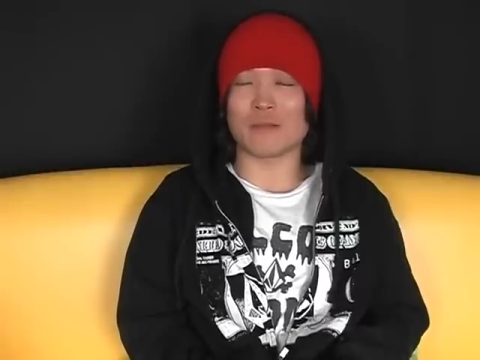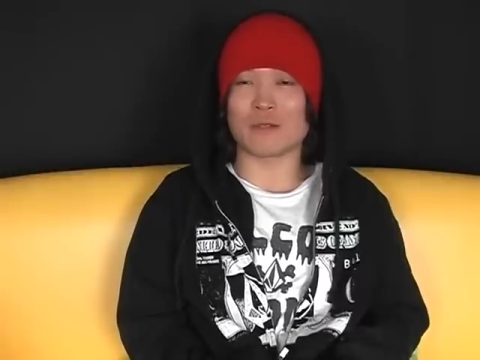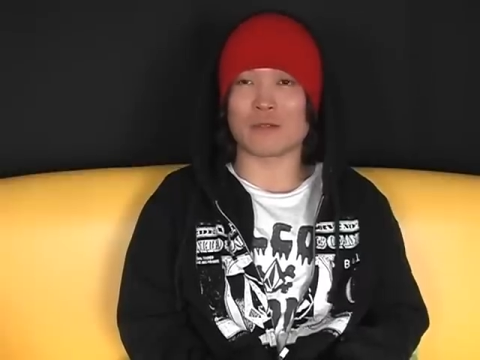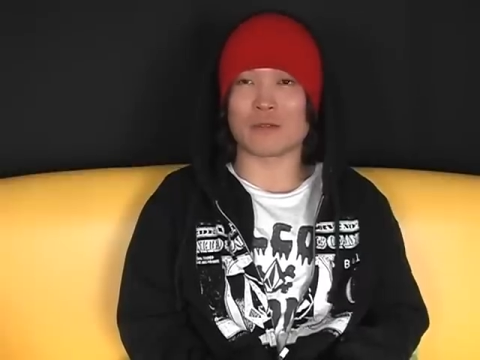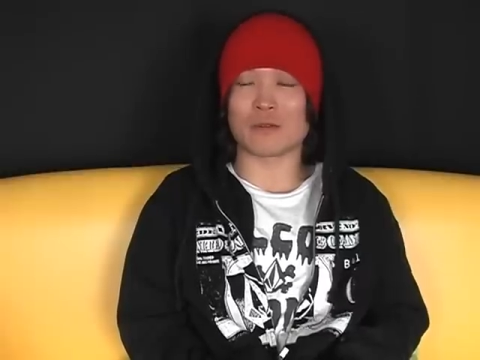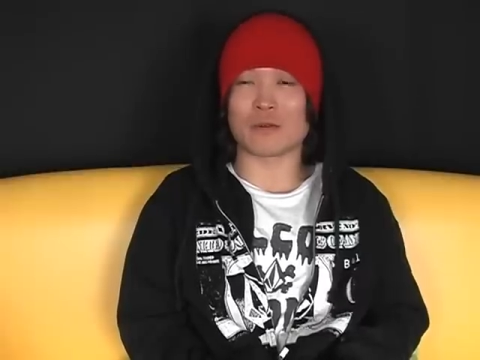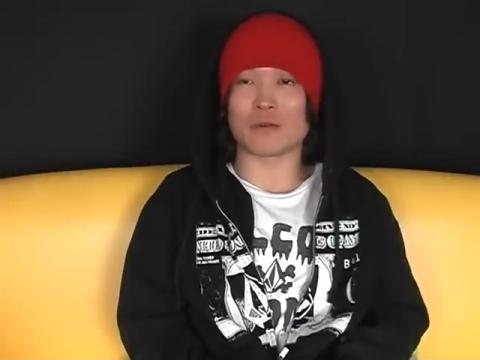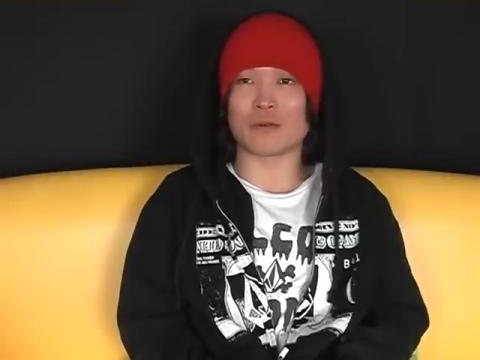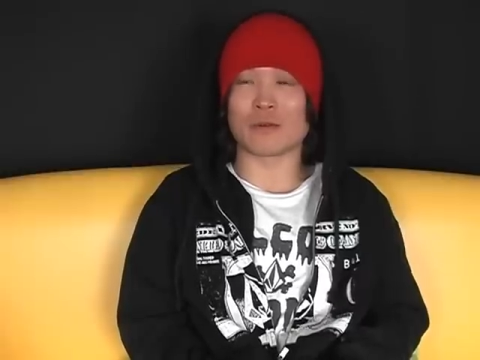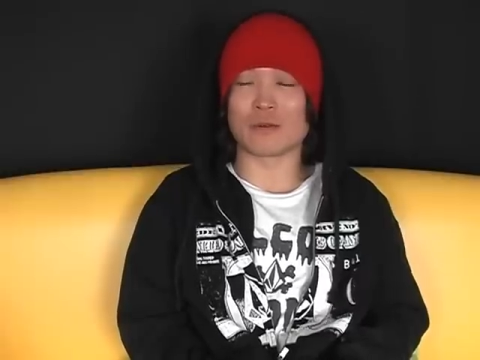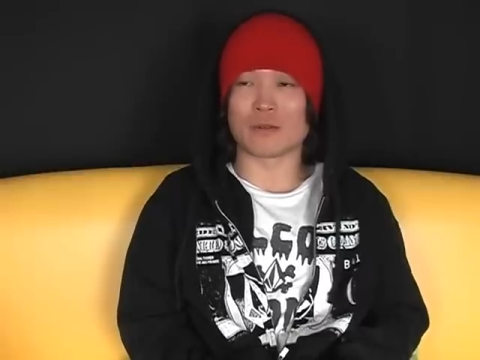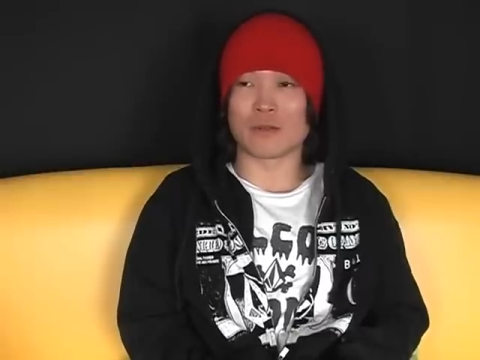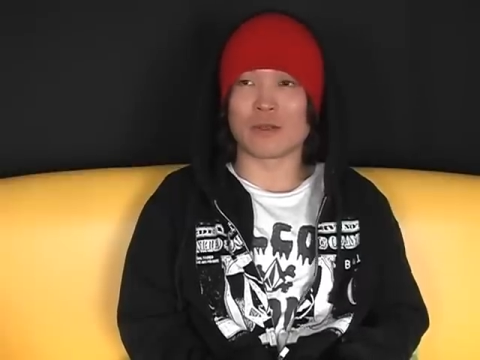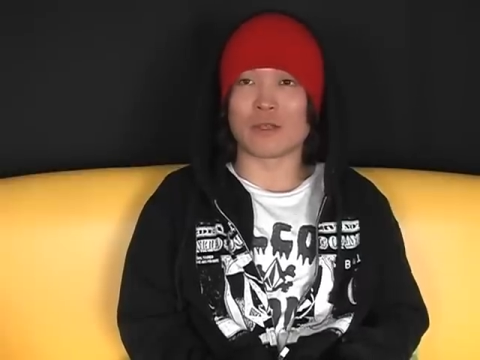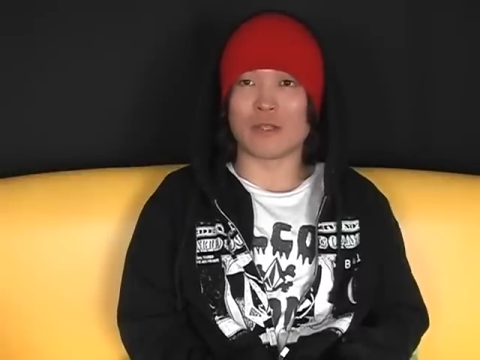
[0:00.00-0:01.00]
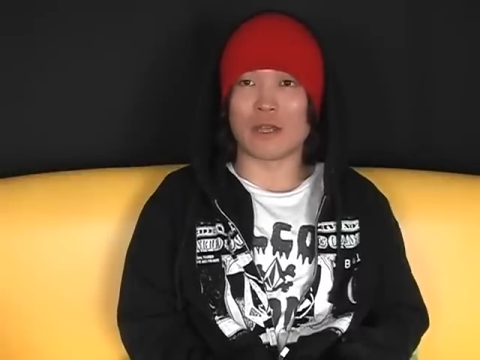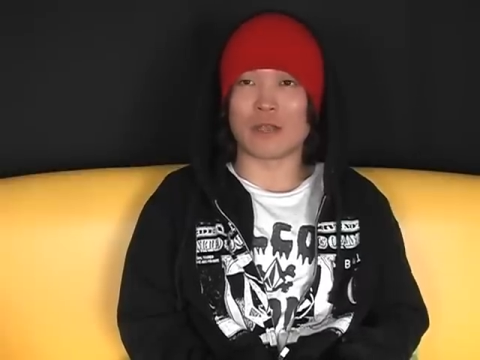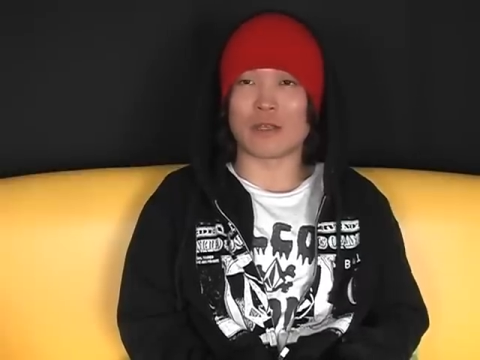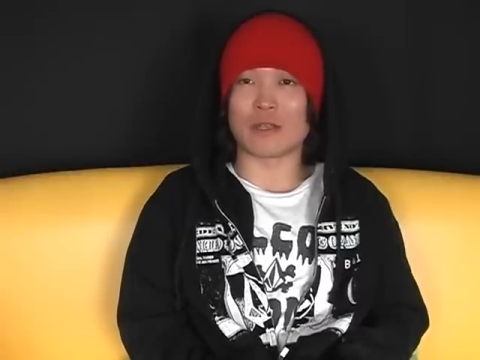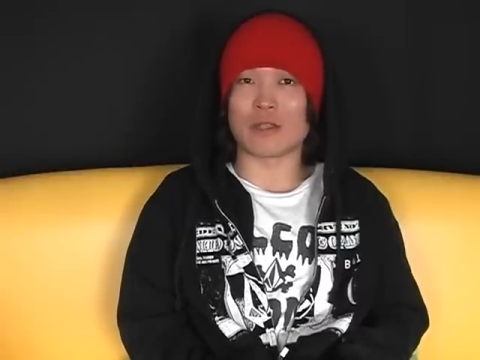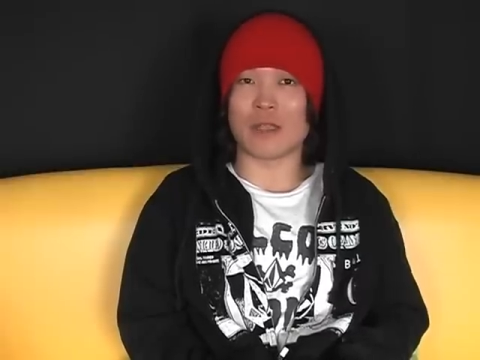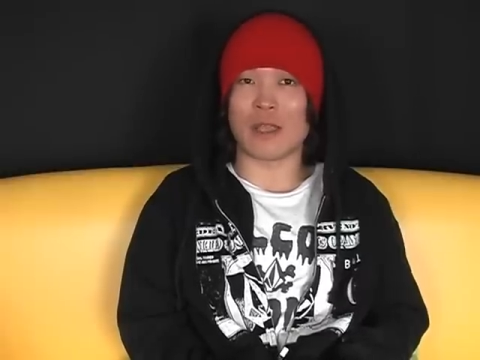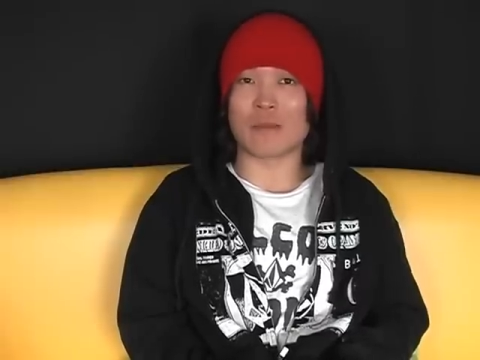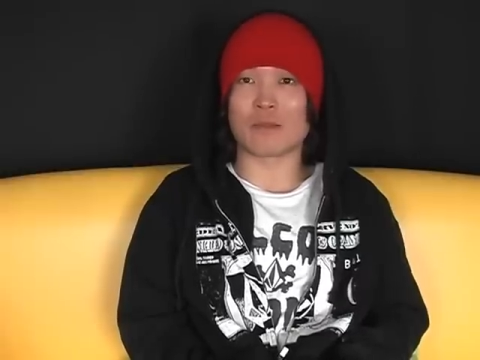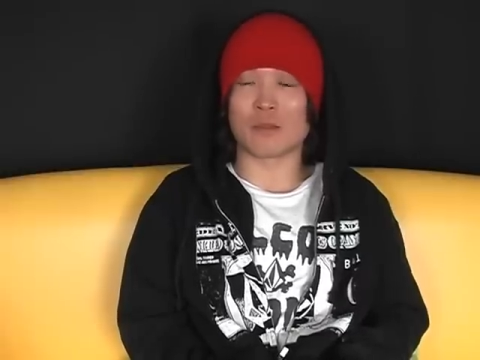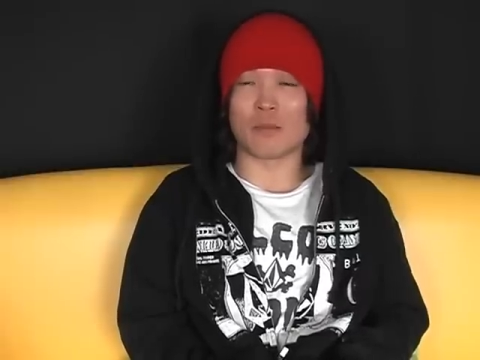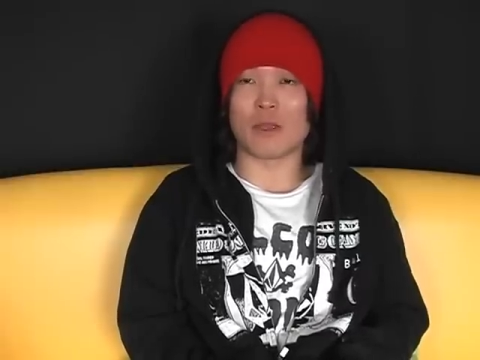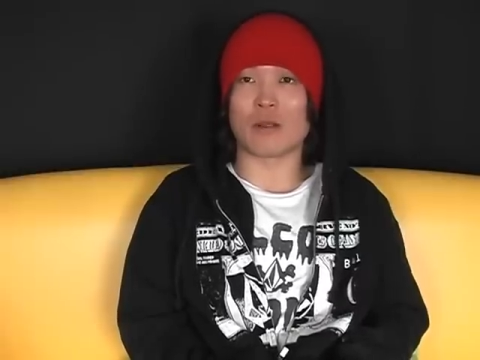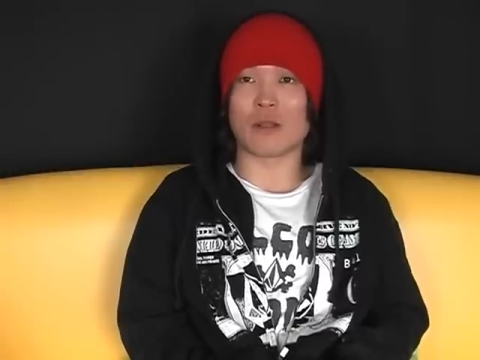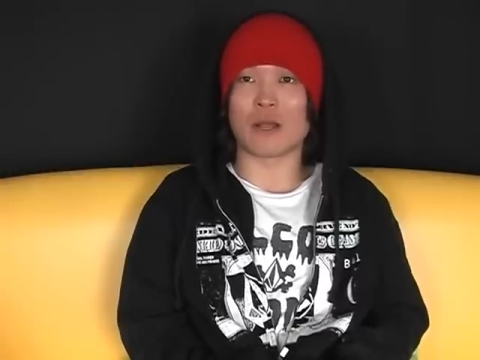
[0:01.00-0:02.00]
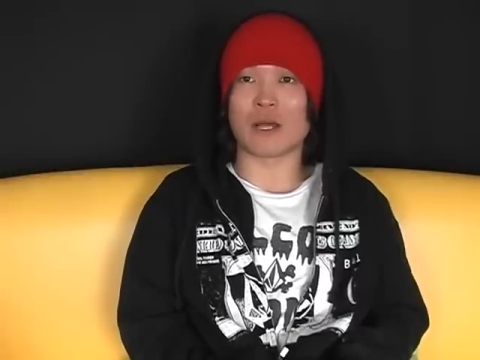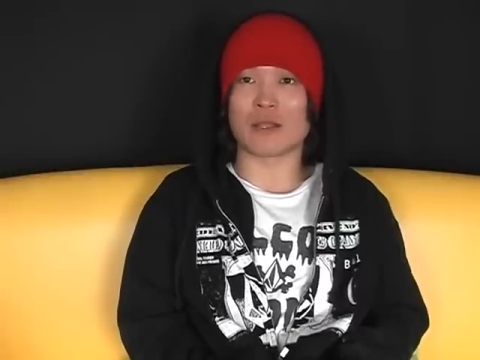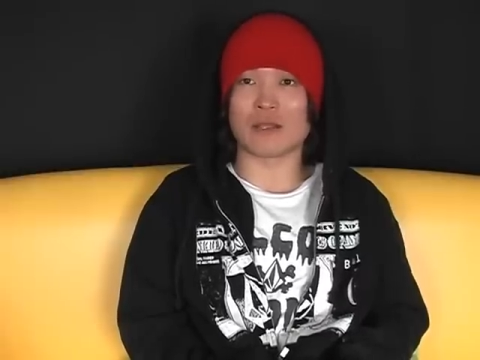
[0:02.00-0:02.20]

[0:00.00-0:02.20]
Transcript: so yeah, it helped me a lot.